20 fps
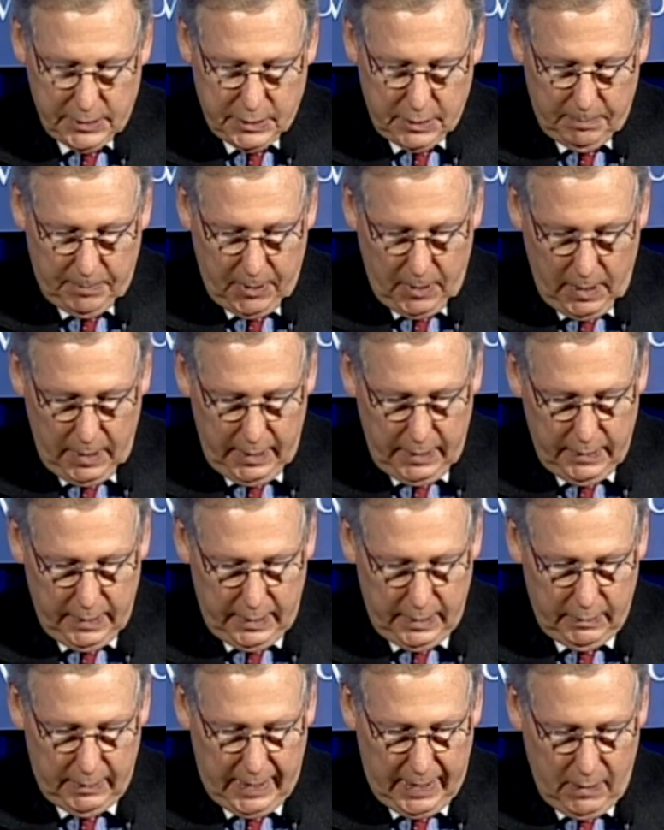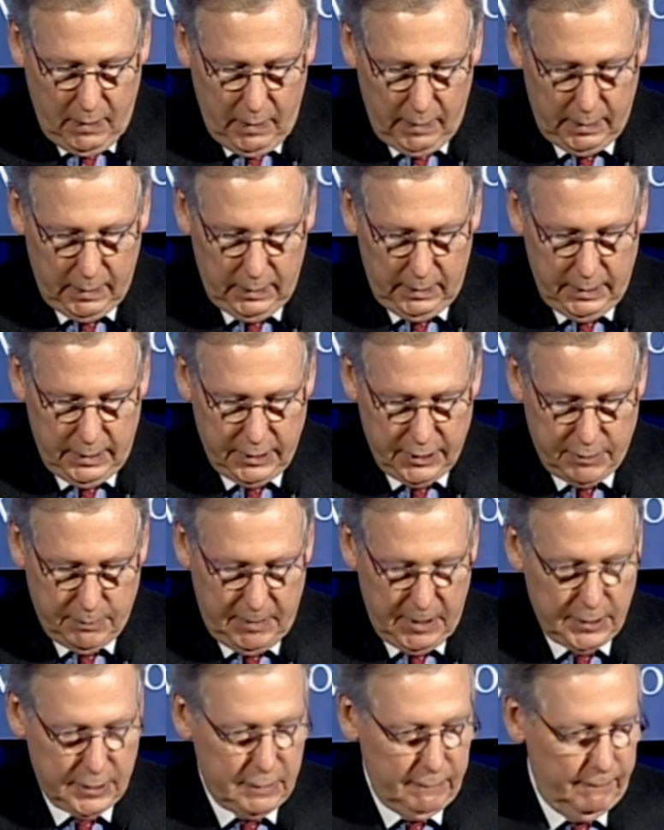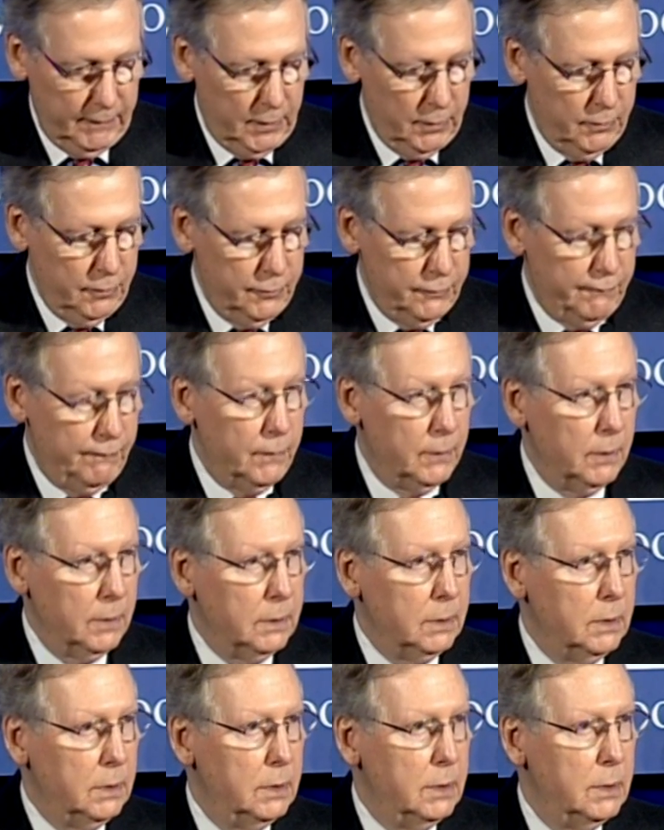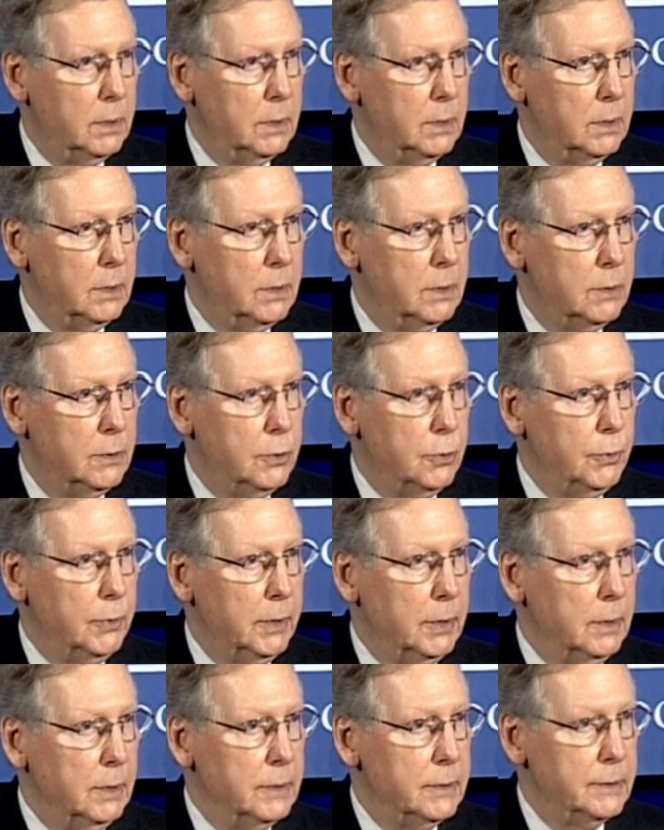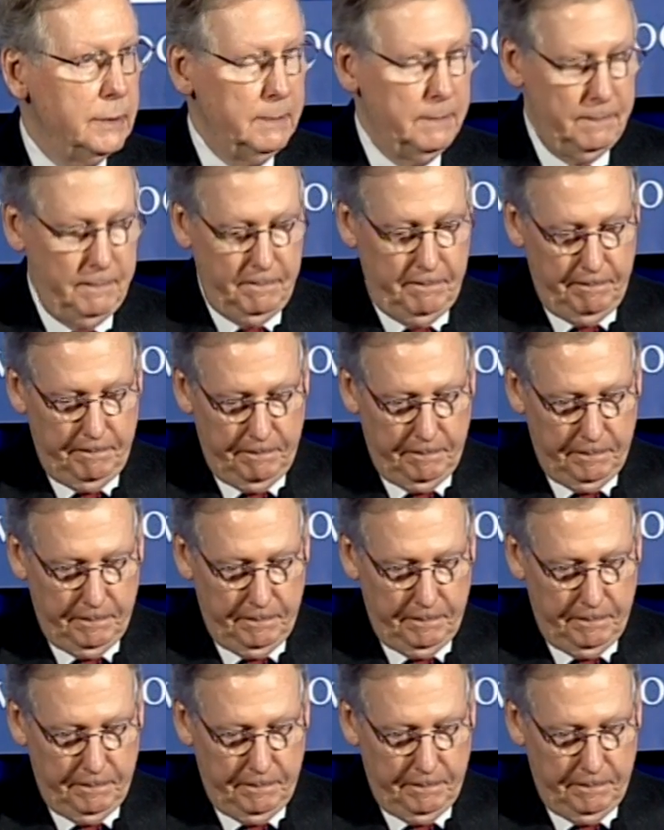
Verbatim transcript: against a party that had arrogantly dismissed the voters for 2 years.